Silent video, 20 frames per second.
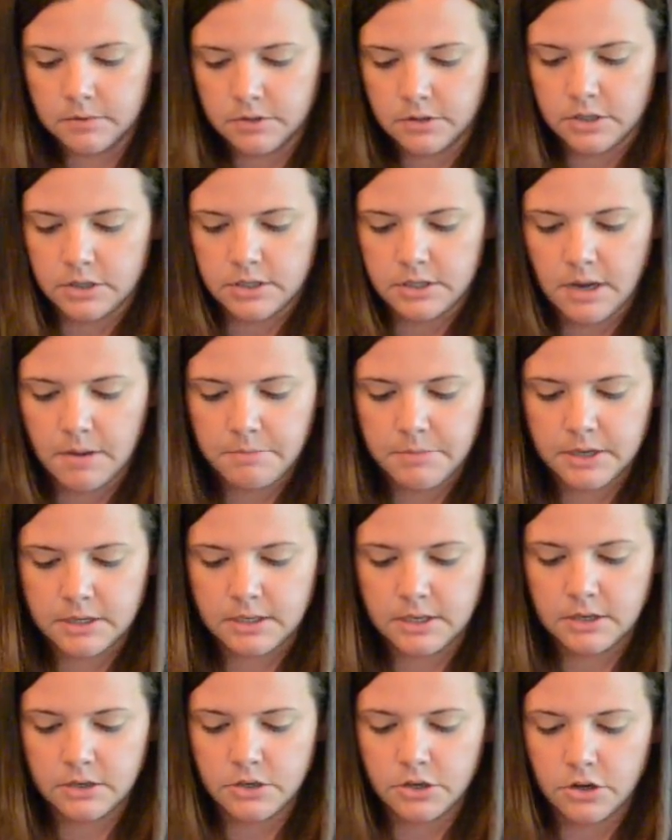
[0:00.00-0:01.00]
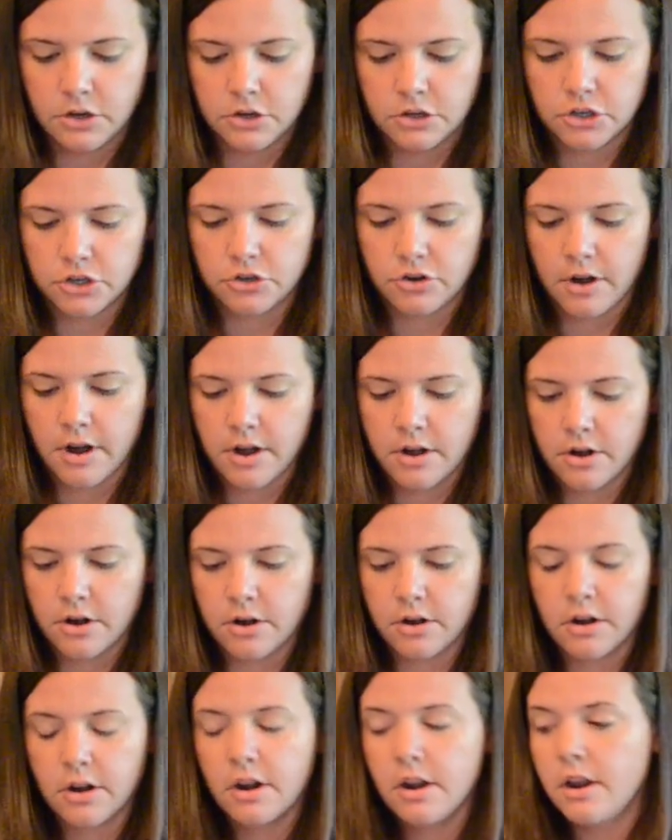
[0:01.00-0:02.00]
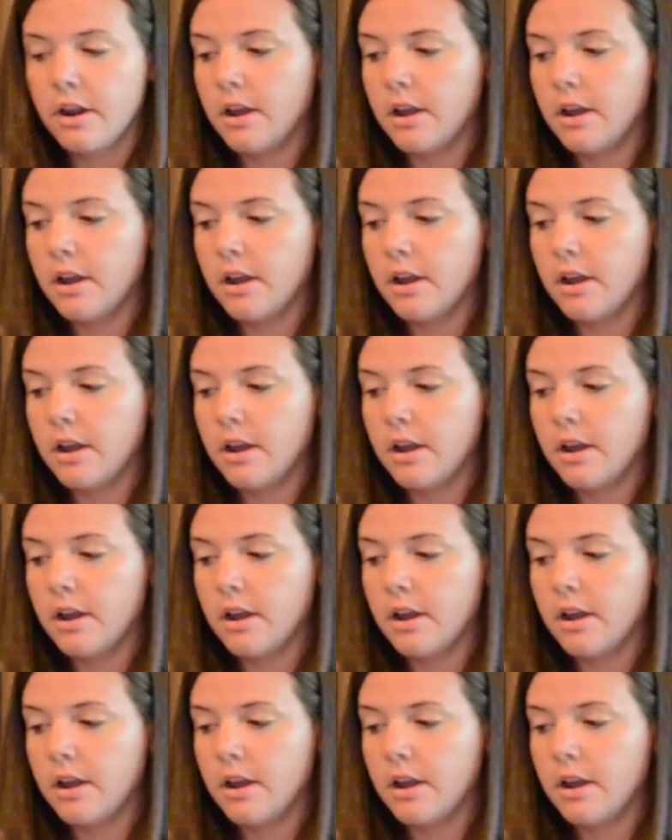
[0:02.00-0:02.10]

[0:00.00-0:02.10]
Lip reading: Just dump this into your strainer.